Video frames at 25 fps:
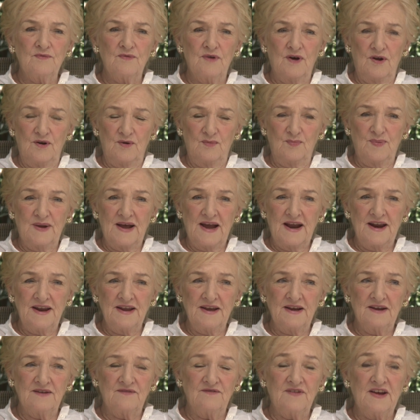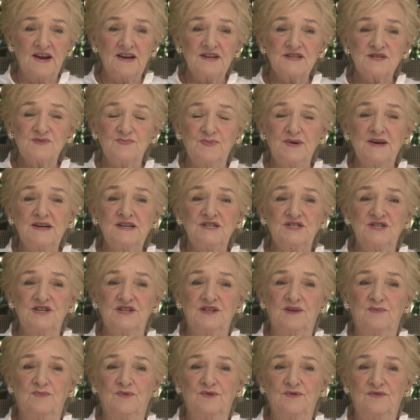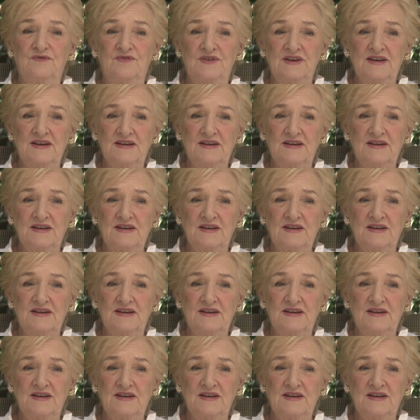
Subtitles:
rollerblading at Venice Beach in the movie.